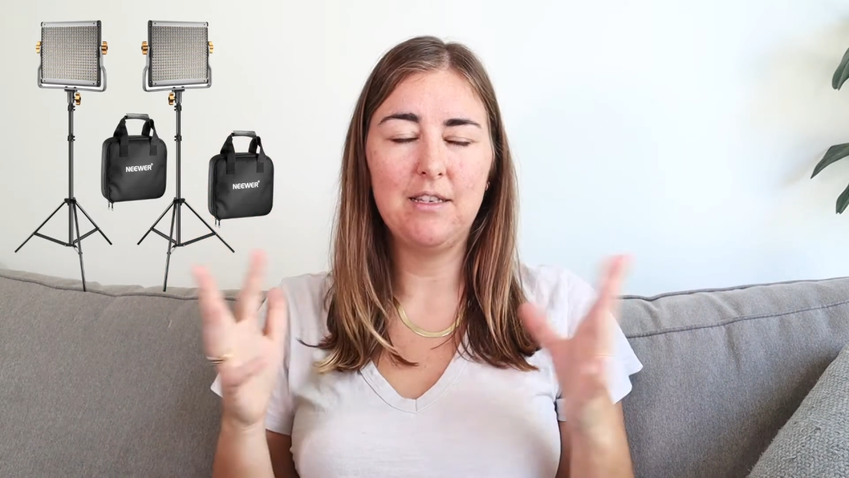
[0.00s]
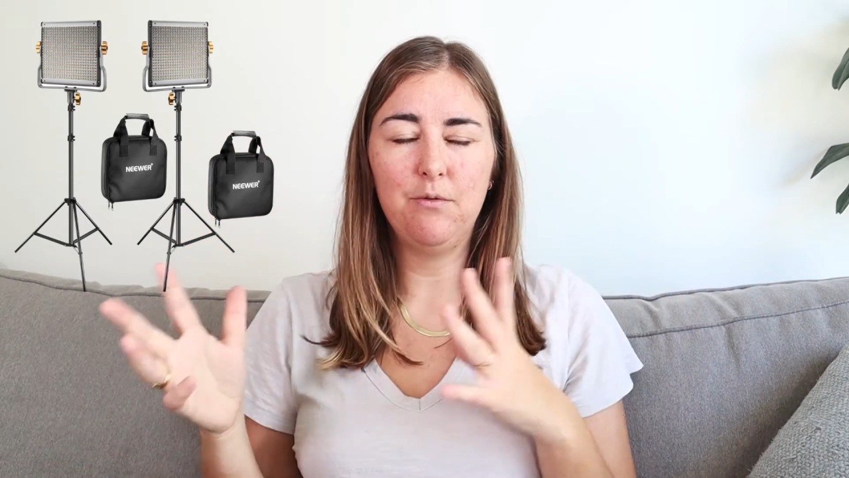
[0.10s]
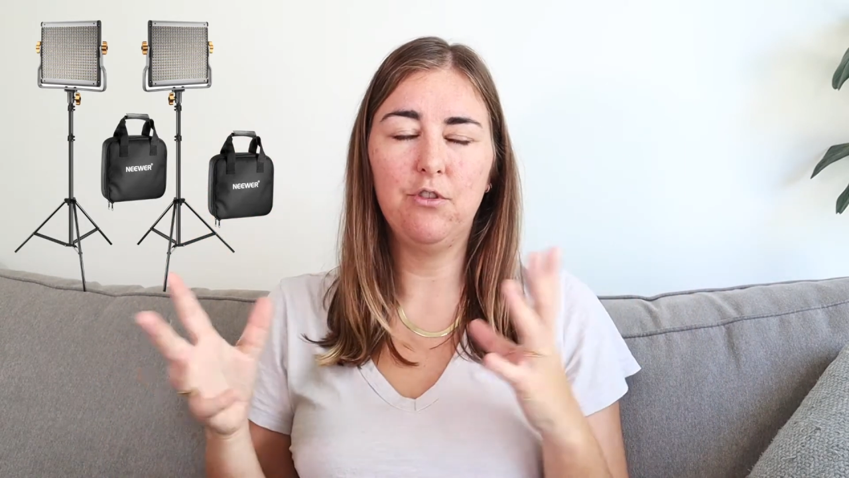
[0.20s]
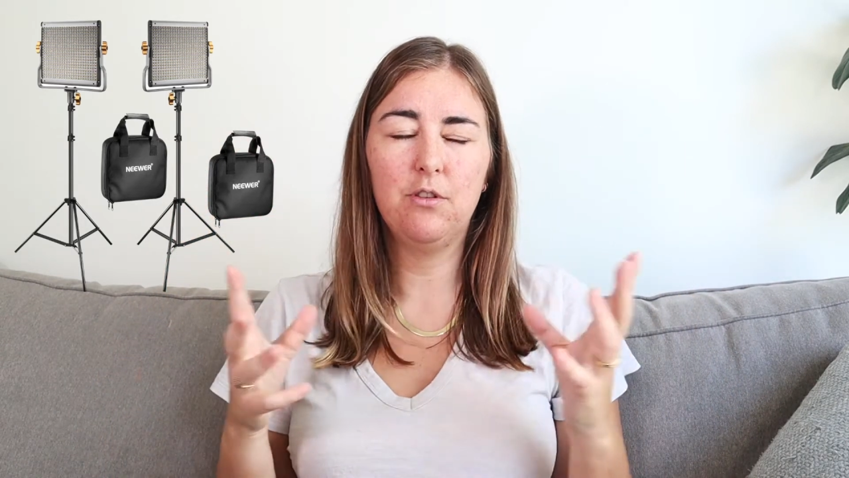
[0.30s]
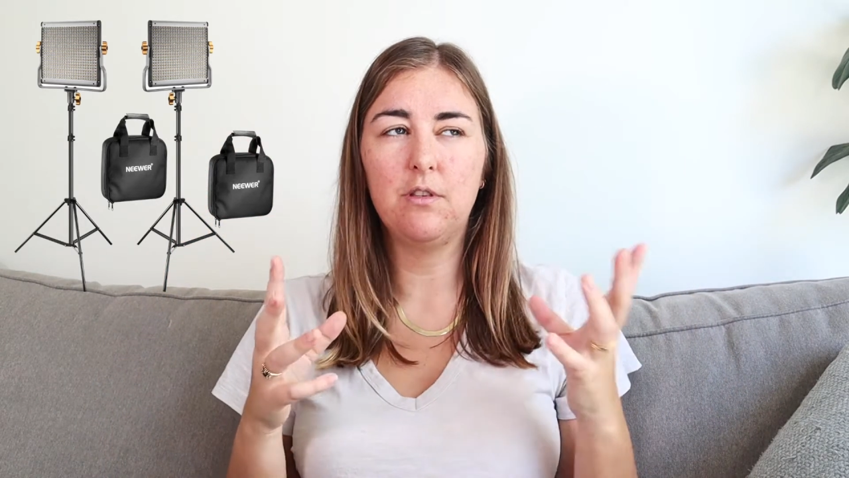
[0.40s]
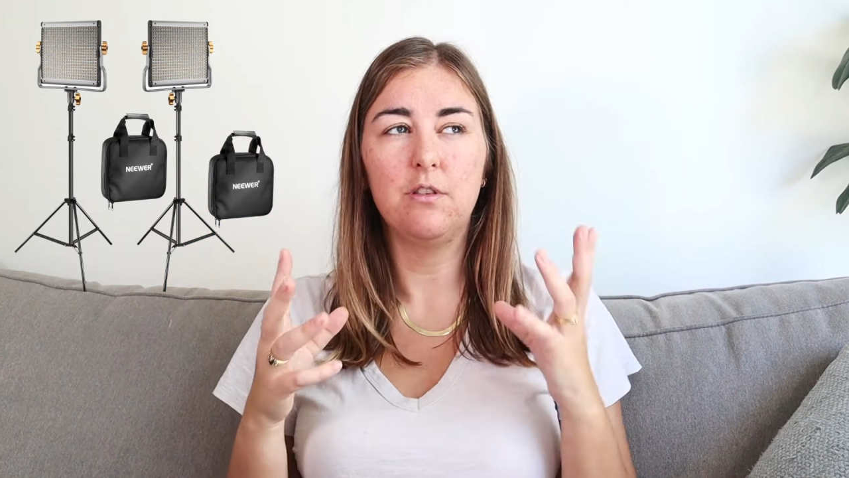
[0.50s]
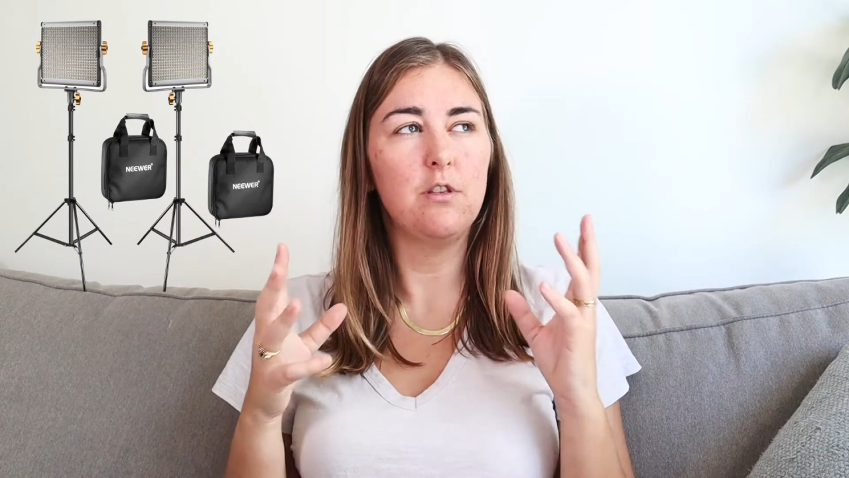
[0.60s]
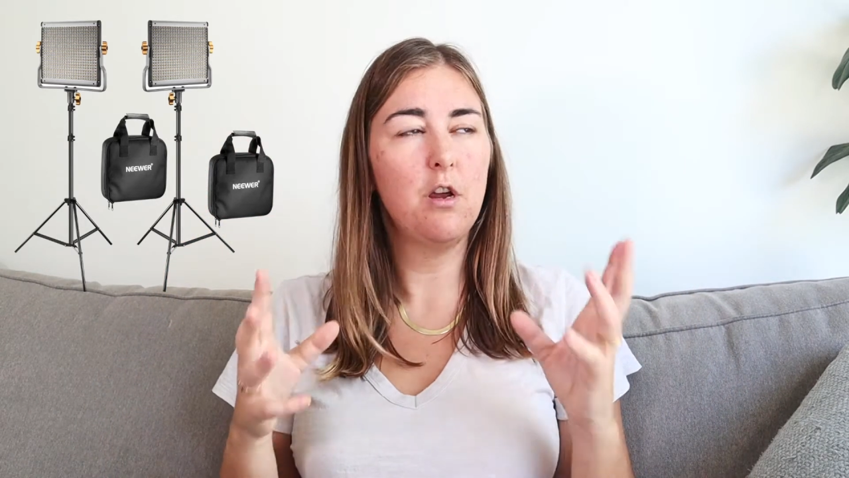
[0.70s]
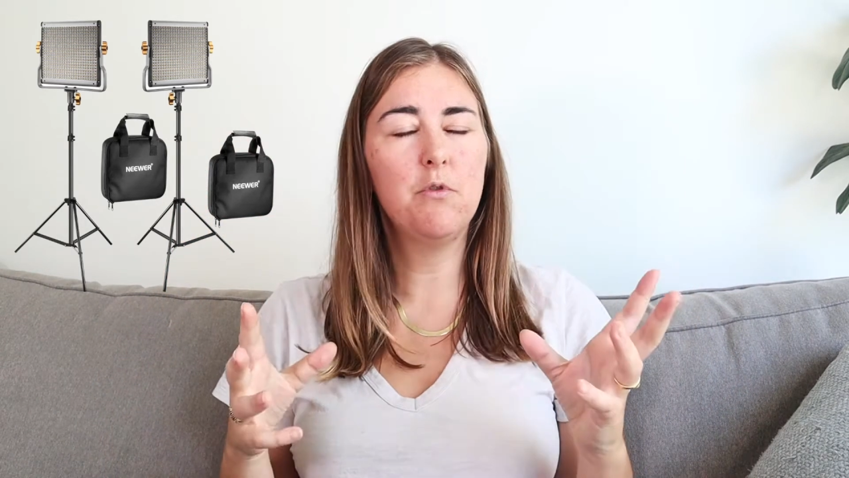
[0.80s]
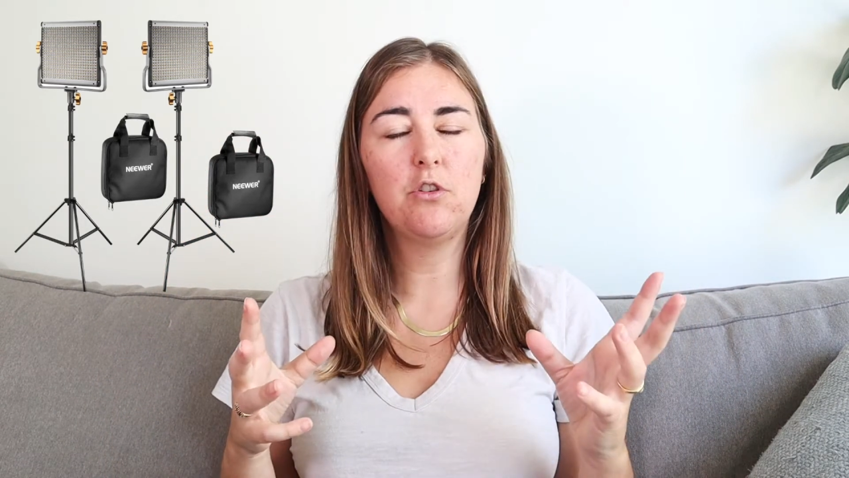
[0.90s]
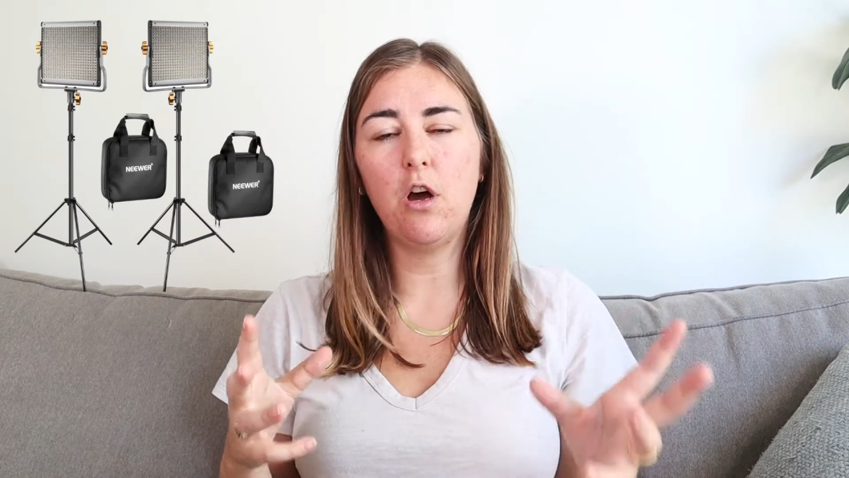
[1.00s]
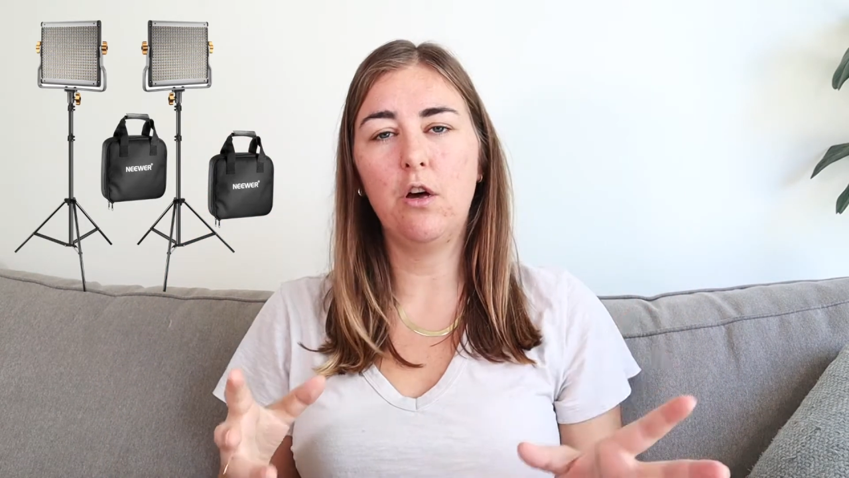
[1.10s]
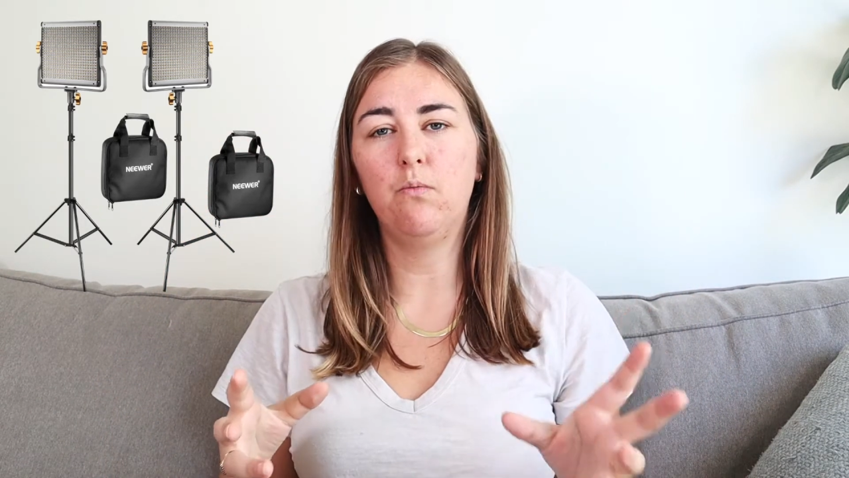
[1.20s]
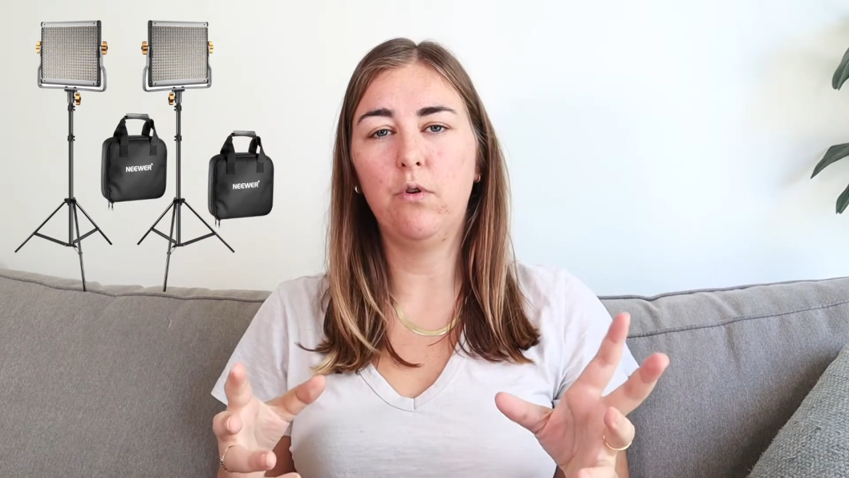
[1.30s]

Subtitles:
and it was just so much hard